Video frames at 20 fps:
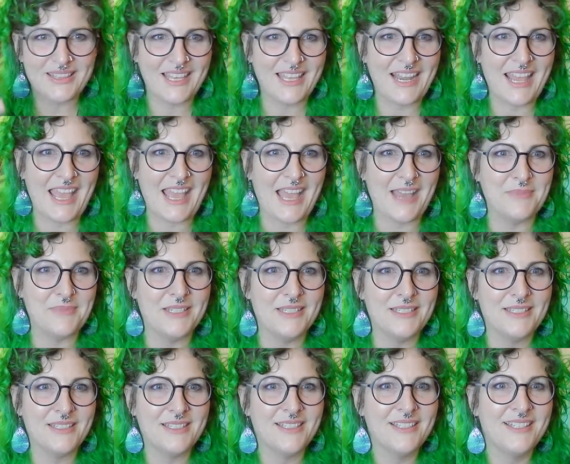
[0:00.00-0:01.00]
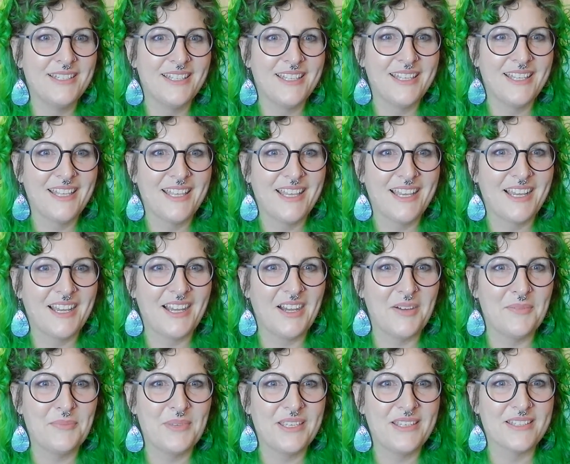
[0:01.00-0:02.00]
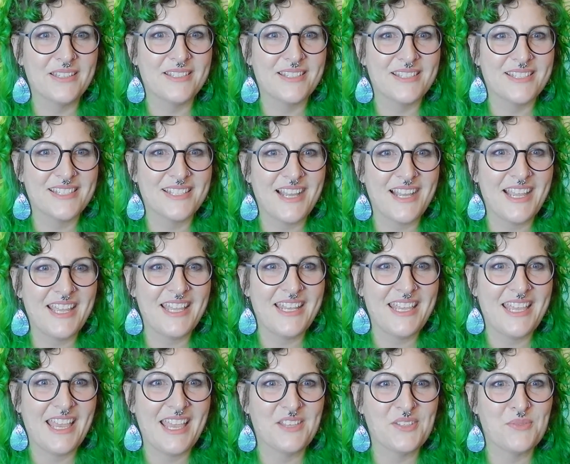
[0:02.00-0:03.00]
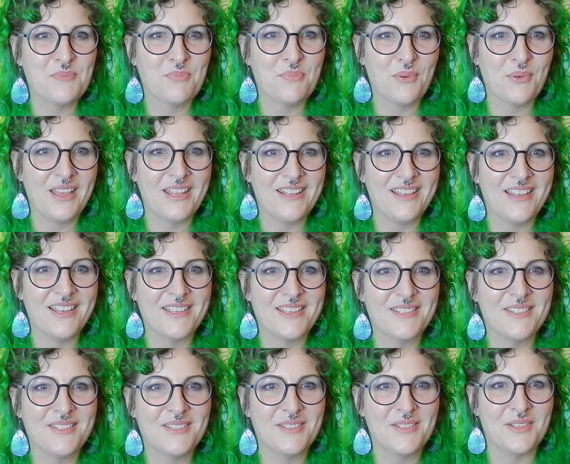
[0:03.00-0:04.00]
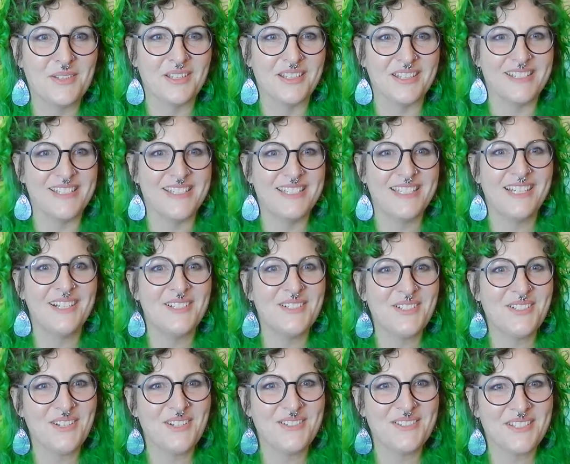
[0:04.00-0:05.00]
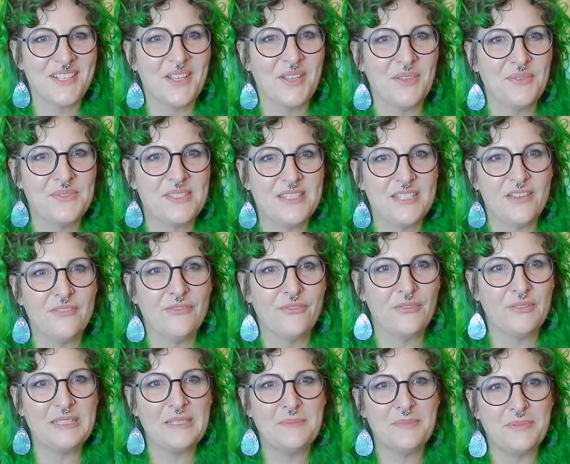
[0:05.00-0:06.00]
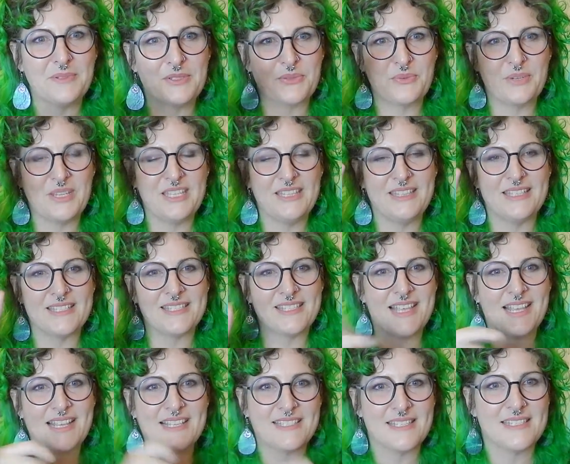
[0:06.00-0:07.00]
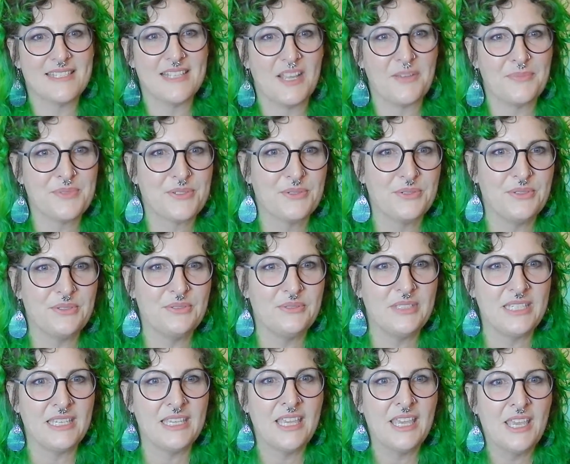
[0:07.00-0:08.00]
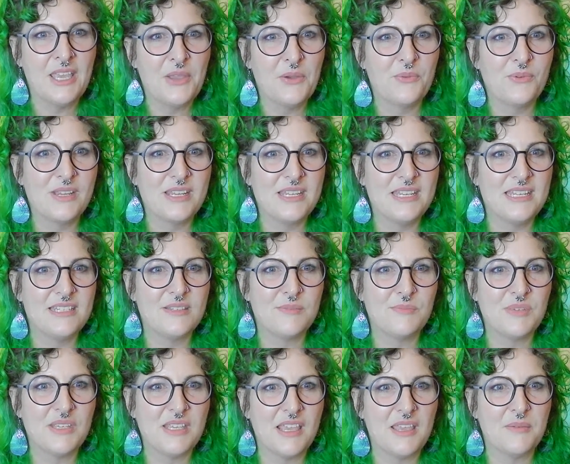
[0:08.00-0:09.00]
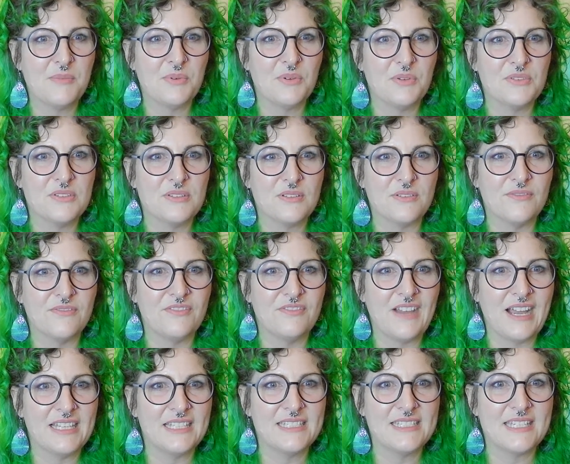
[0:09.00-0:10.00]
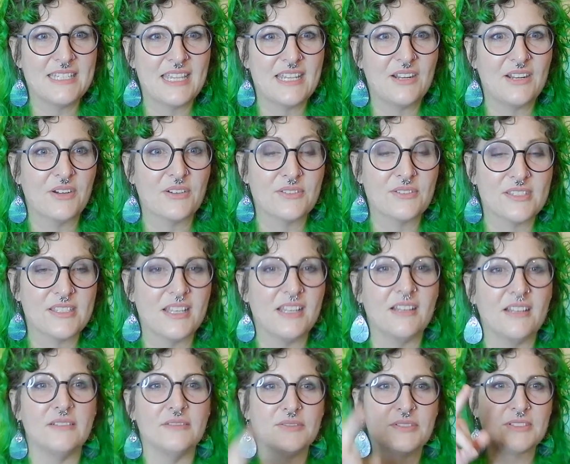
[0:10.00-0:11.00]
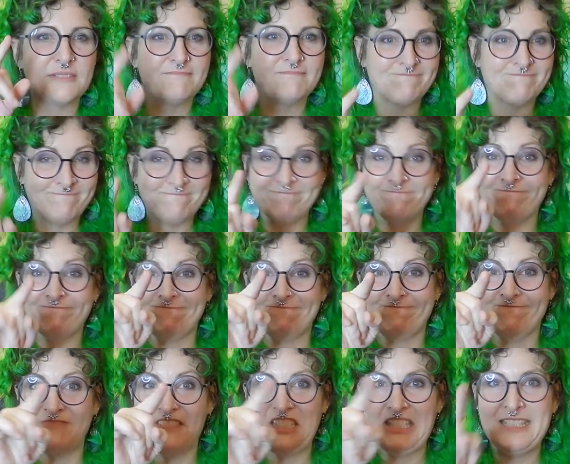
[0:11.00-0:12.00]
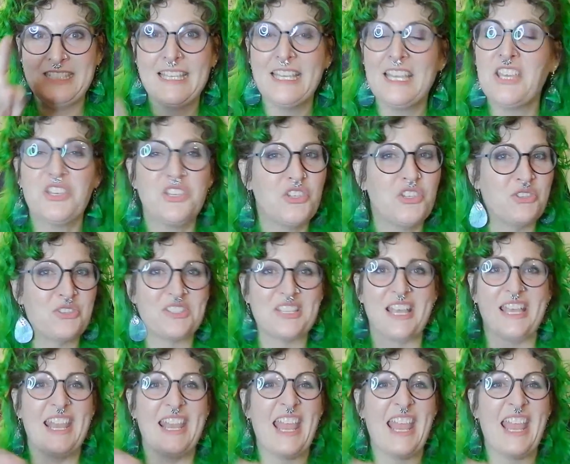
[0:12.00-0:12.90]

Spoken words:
that habit? Because society has bred us to conduct ourselves differently between the sexes. Absolutely. We need to be able to validate ourselves. You said